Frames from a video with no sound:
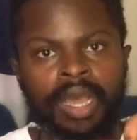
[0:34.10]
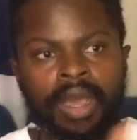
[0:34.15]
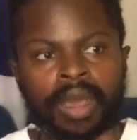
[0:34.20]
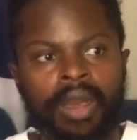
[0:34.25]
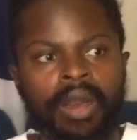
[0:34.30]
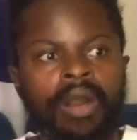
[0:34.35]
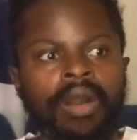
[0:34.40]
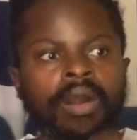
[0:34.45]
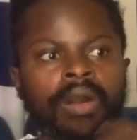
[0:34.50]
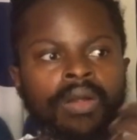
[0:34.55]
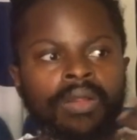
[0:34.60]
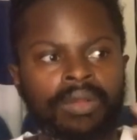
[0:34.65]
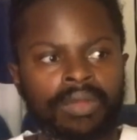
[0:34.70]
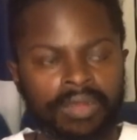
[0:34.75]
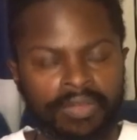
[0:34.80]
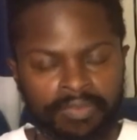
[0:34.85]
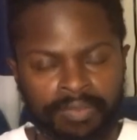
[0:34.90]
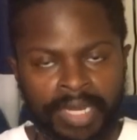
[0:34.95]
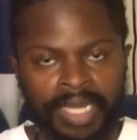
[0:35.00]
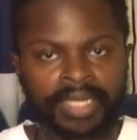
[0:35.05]
all
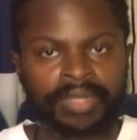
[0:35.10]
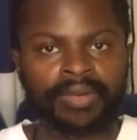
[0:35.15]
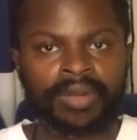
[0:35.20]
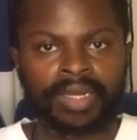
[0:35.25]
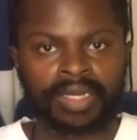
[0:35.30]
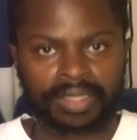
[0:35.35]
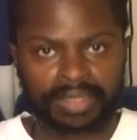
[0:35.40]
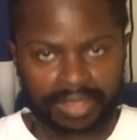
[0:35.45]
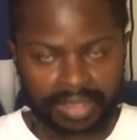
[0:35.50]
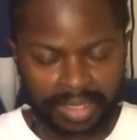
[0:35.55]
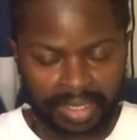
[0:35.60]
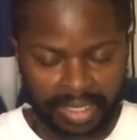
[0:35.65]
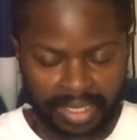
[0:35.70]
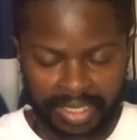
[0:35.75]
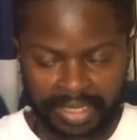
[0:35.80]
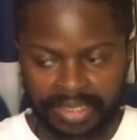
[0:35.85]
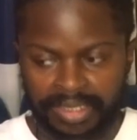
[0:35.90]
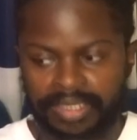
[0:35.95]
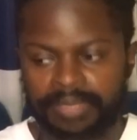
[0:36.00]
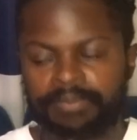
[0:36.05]
of my Crocs
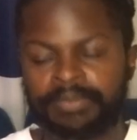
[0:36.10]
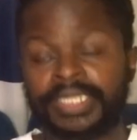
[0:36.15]
collection.